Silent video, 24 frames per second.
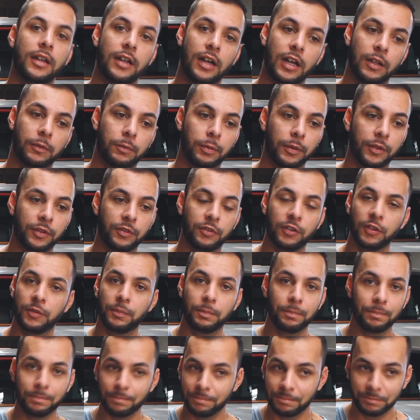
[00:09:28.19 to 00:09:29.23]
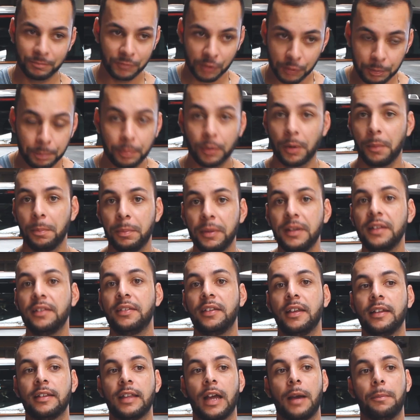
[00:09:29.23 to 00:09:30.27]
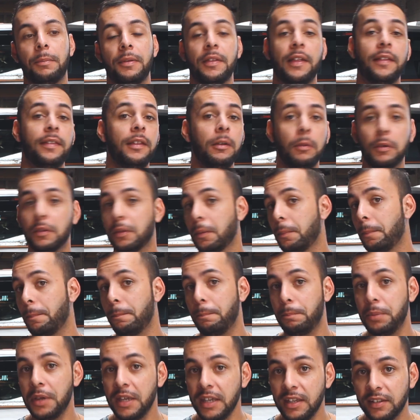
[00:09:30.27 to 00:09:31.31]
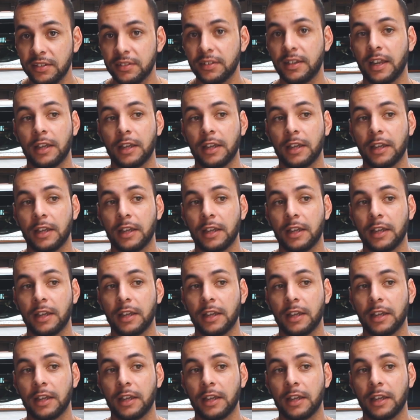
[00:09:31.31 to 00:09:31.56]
It was just properly set up, and that thing was a beast.